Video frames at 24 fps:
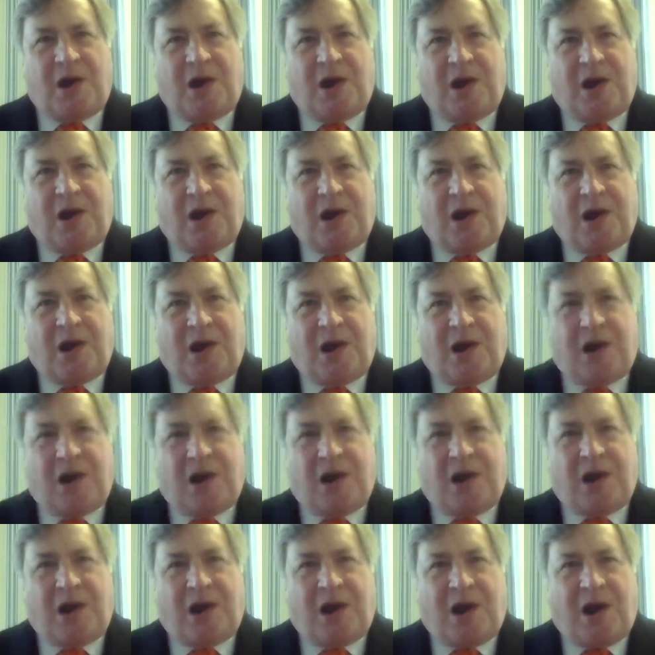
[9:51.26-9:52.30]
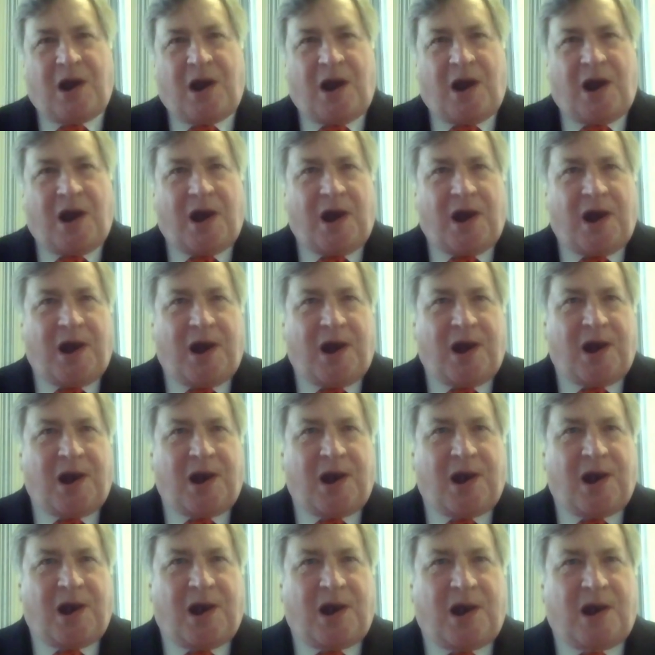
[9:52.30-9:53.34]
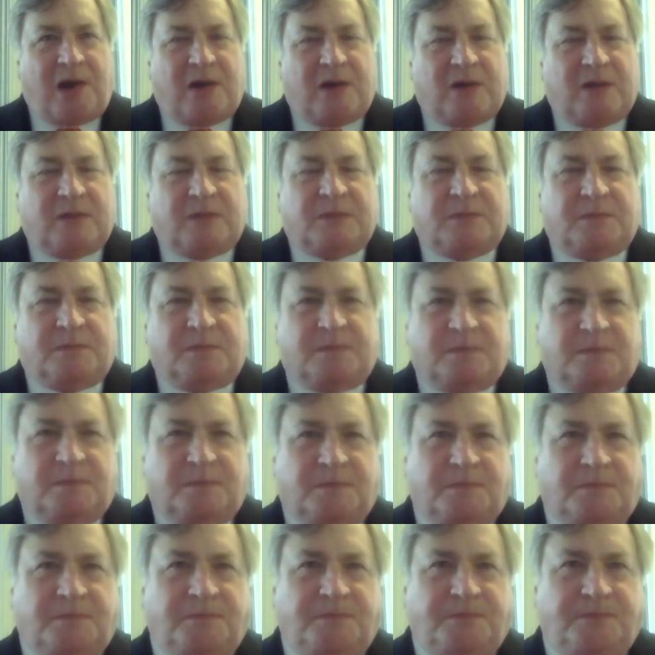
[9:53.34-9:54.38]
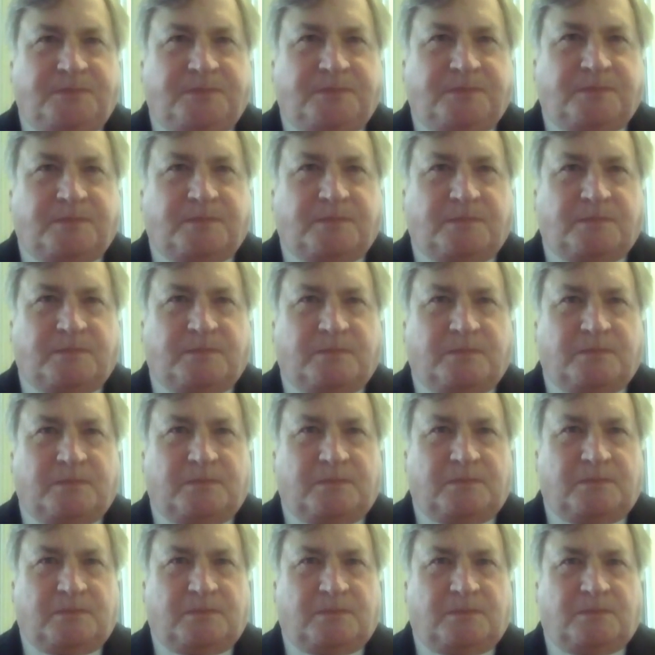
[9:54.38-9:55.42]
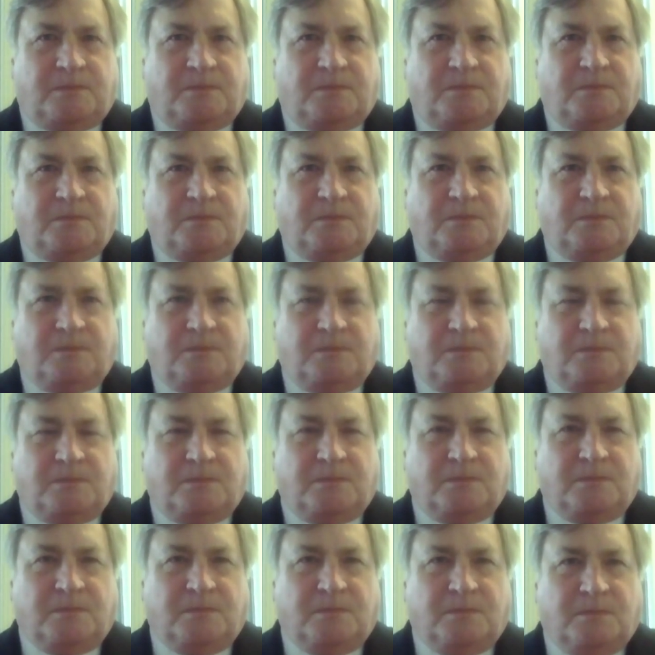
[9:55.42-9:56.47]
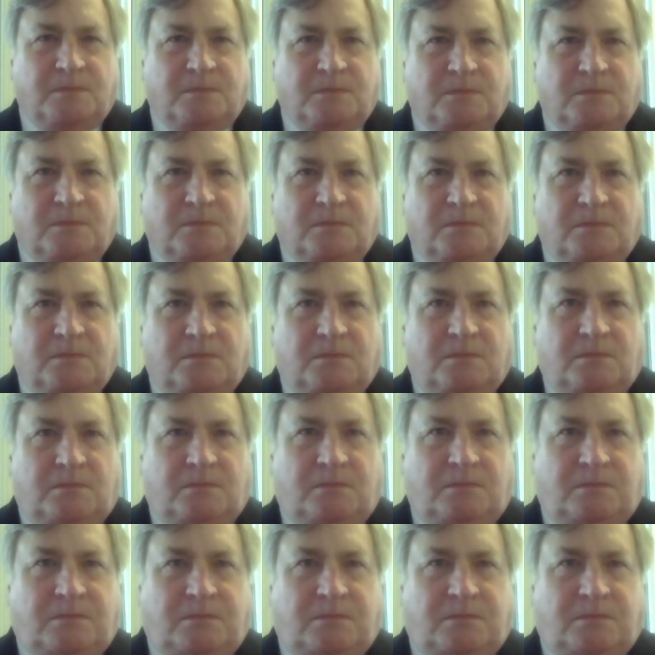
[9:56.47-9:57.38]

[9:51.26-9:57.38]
No words are spoken by the person on screen.